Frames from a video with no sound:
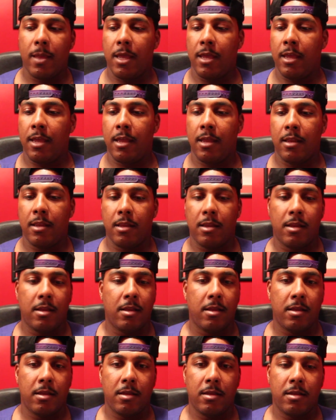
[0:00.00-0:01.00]
And
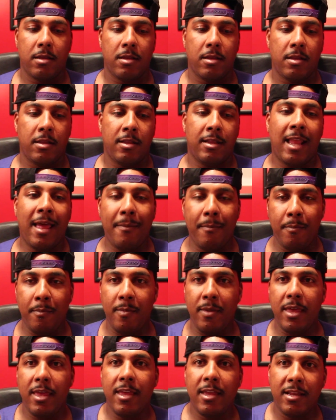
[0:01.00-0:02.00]
let
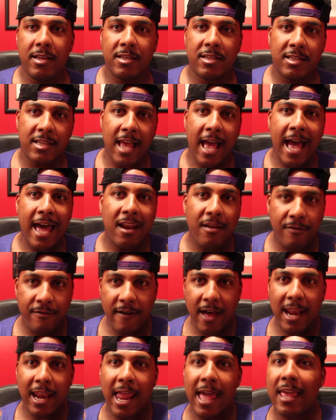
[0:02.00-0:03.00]
me decide if
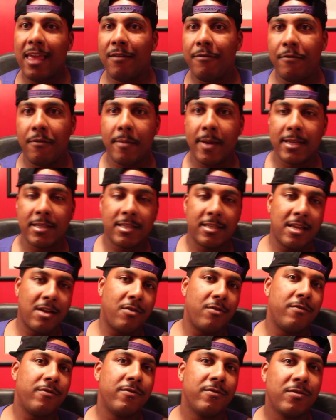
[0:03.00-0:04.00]
I like it for
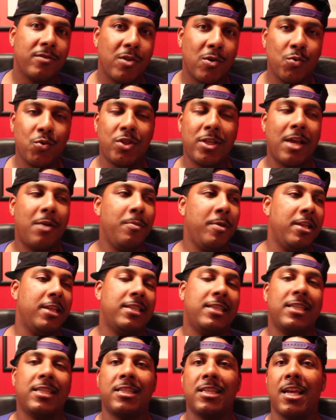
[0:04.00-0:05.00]
myself. Don't tell me
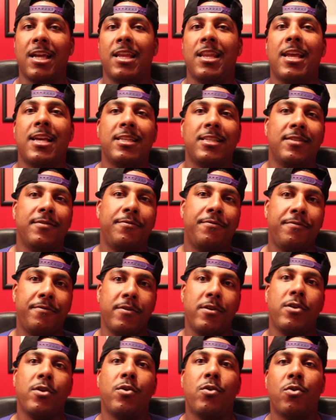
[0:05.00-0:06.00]
this is something I should
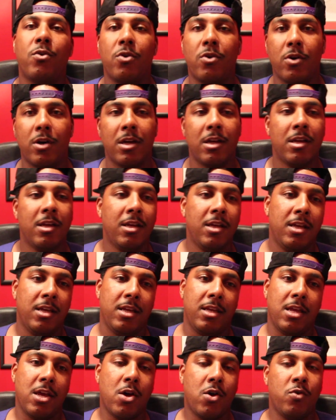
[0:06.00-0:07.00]
feel, or
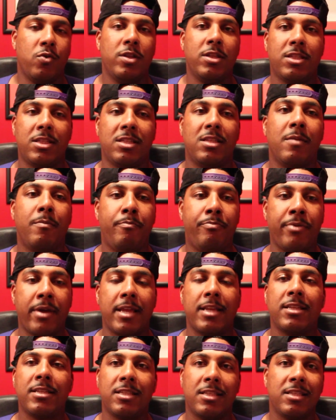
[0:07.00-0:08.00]
yo, this is the
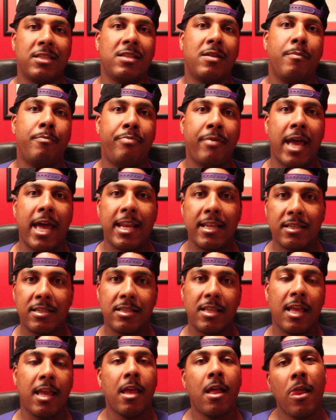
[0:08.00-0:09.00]
best, this is the
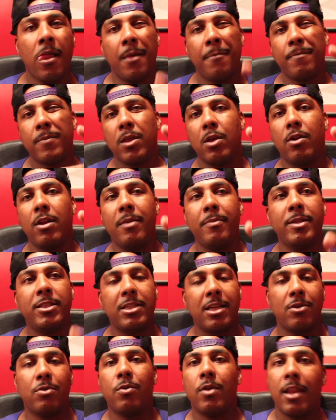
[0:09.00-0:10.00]
baddest thing. Yo, let me
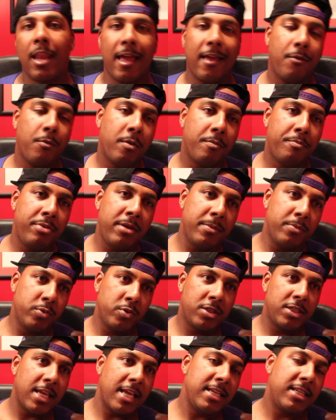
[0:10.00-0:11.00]
tell you, like, when people
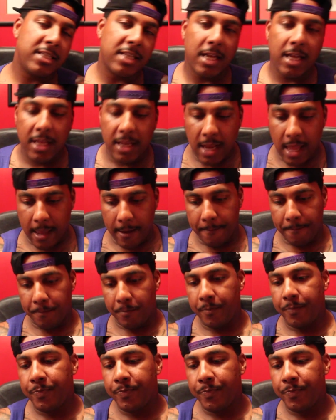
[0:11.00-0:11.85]
say something like,